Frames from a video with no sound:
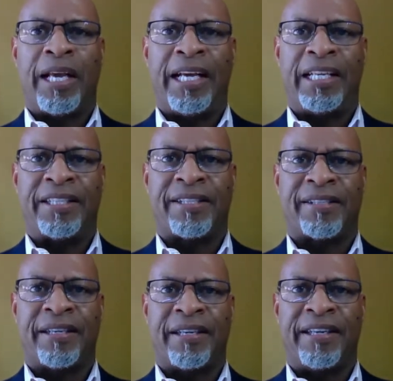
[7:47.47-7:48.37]
in
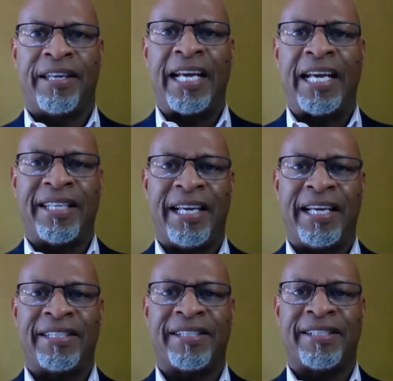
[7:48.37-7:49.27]

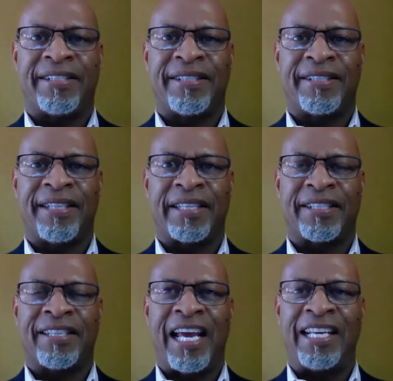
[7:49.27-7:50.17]
nineteen, six,
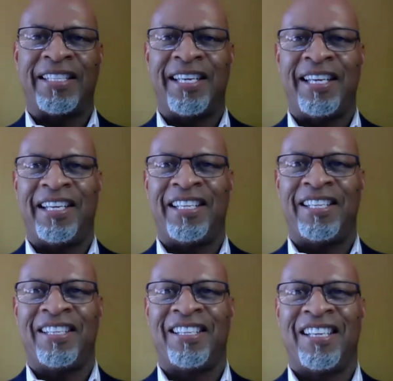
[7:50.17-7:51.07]
nineteen,
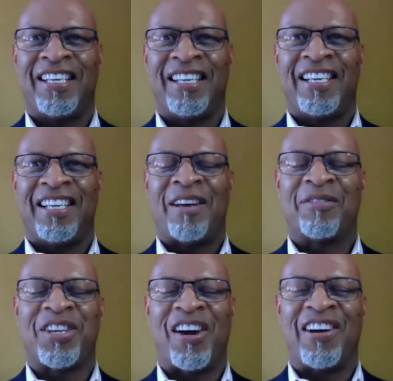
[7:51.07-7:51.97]
I'm
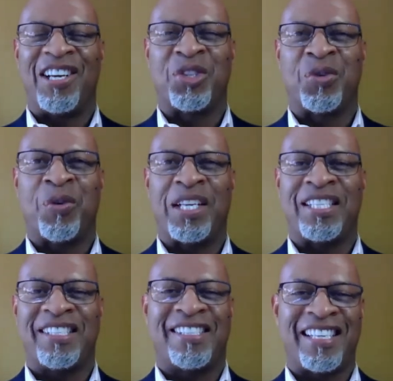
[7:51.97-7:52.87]
sorry, in
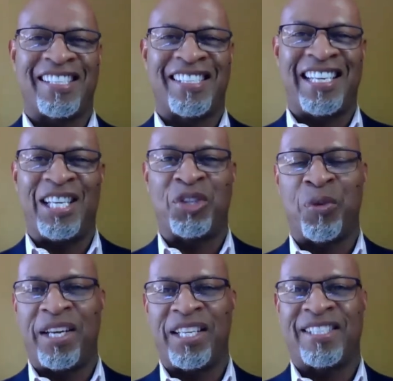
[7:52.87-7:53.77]
twenty sixteen,
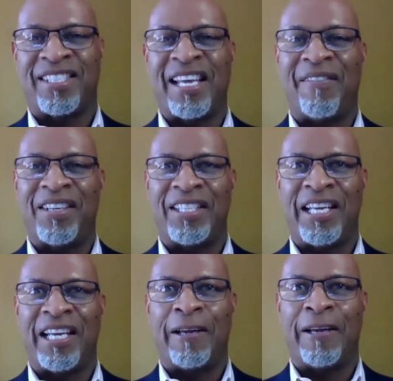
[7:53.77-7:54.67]
twenty
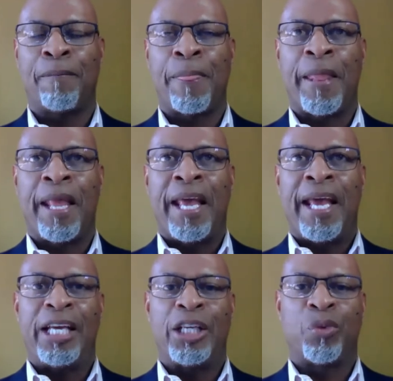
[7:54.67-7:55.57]
seventeen
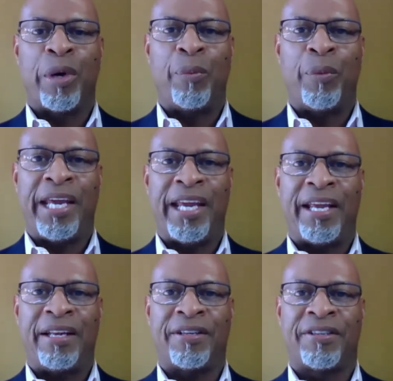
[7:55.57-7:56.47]
is when we
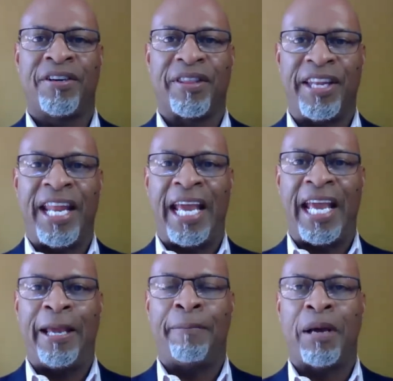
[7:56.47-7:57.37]
took the
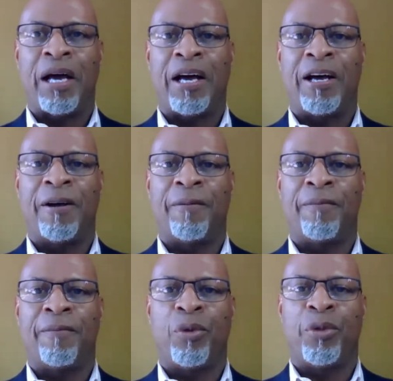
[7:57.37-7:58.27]
name, um,
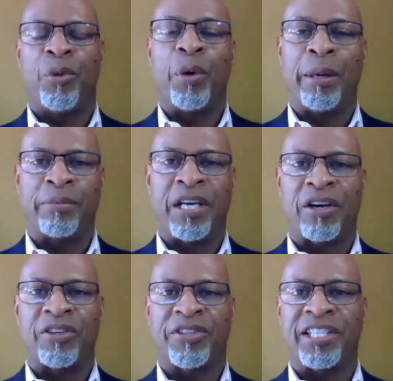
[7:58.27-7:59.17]
the William
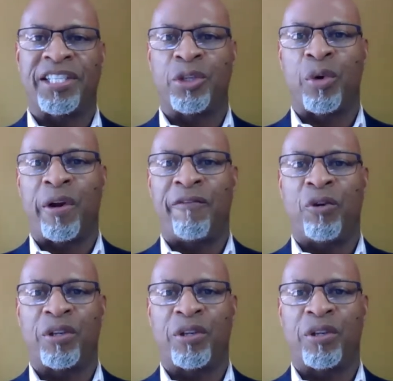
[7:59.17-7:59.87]
Tucker sixteen twenty-four